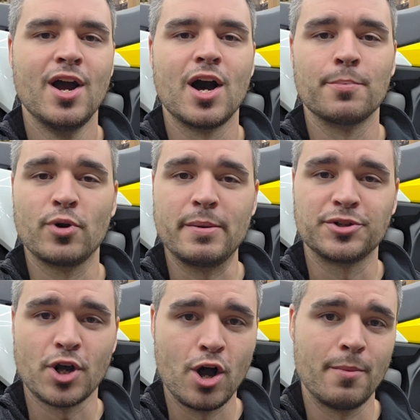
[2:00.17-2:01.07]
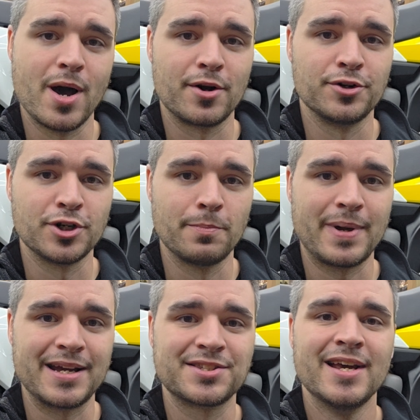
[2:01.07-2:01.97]
on pretty much all modern dirt
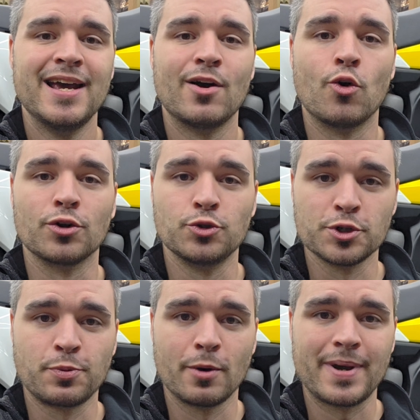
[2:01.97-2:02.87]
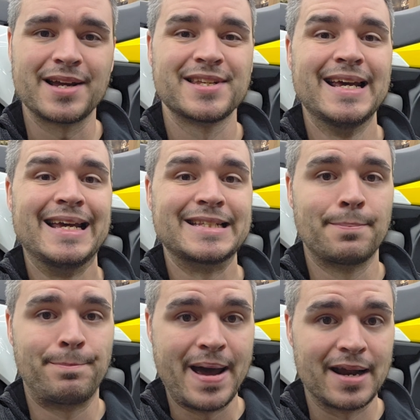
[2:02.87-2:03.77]
bikes or dual sport bikes is
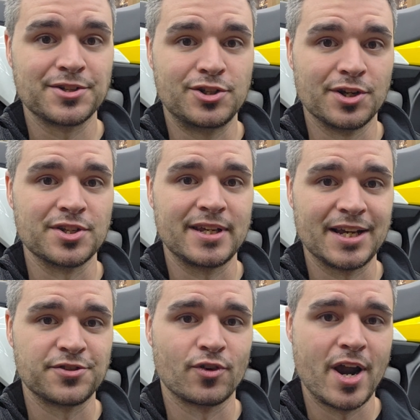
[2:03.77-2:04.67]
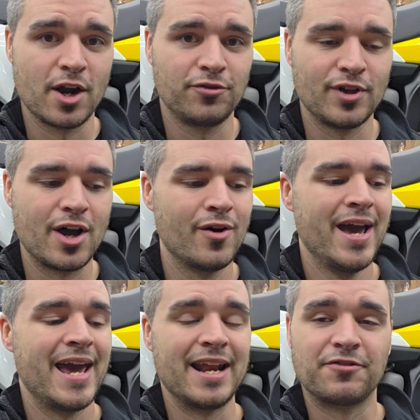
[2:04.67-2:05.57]
about as good as it gets for airflow,
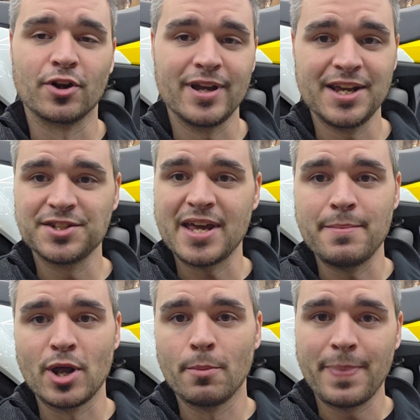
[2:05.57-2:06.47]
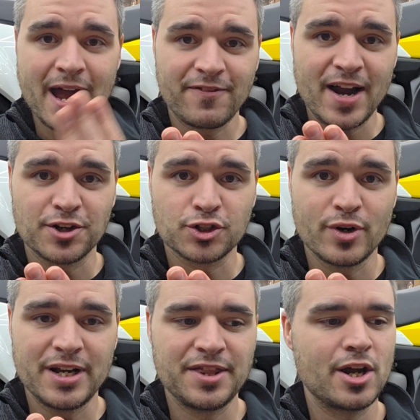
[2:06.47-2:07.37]
and if there is a metal backfire
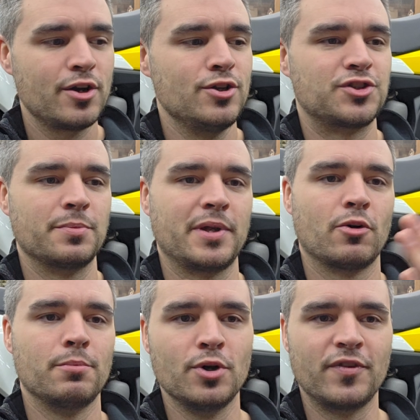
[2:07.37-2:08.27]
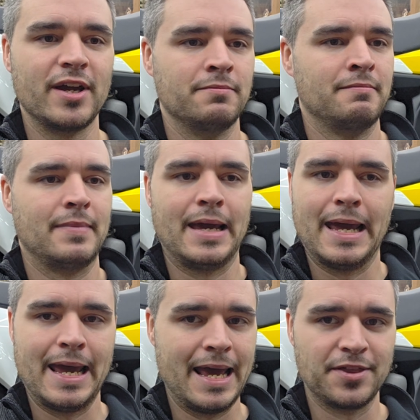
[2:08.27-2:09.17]
screen in there, you simply remove it
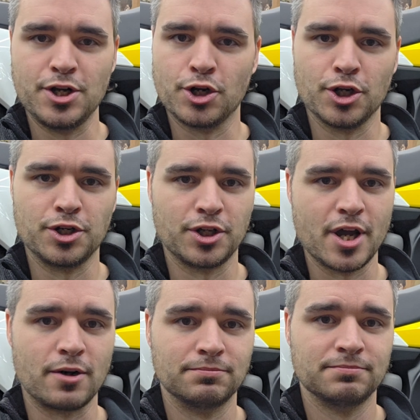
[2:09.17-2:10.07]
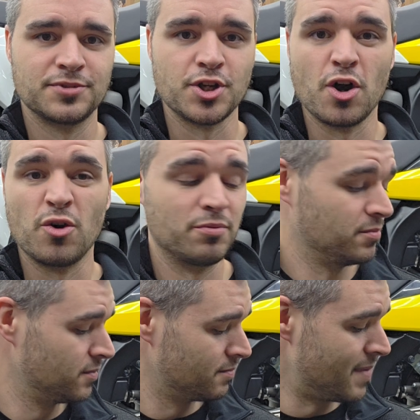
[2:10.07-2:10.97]
and then you're good to go. So
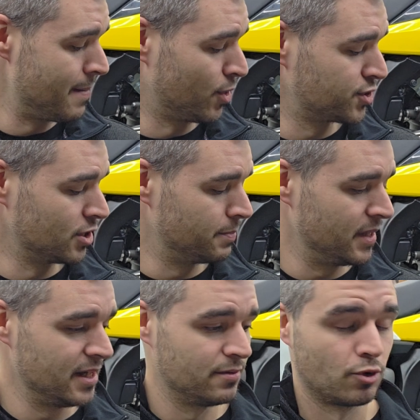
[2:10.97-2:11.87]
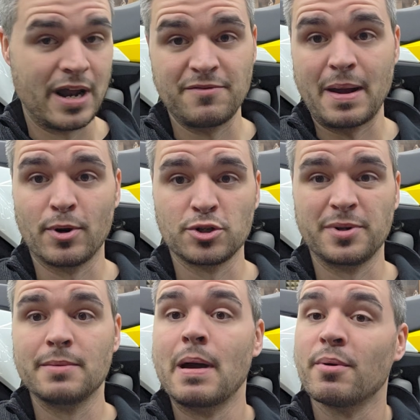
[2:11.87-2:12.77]
my personal opinion, or not even my personal
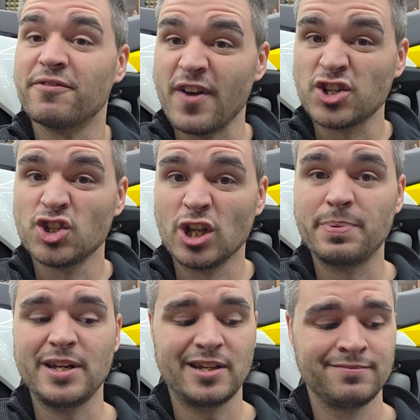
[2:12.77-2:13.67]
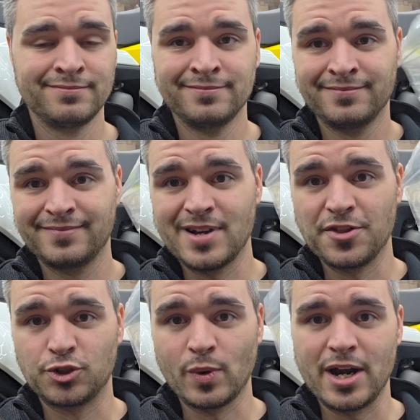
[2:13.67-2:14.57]
opinion, my professional opinion on
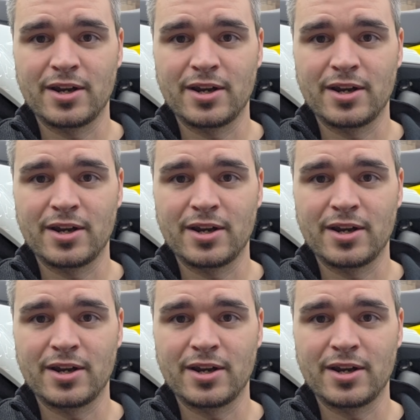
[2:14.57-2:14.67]
the twin air